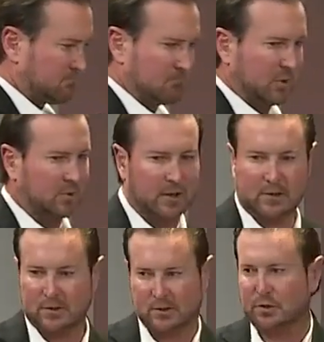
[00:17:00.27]
look around,
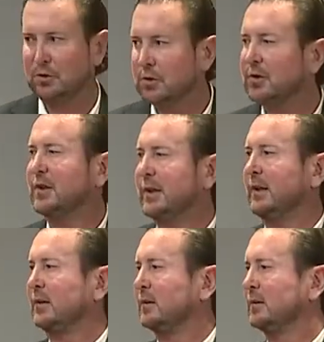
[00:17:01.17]
just do your thing.
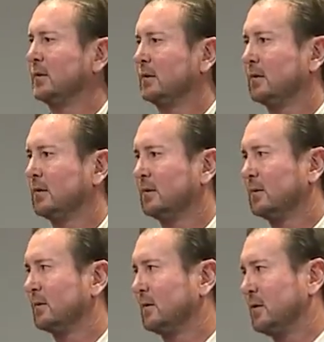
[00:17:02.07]

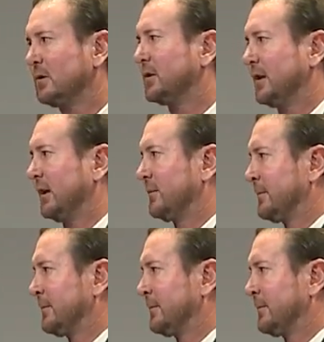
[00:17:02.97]
Do your thing.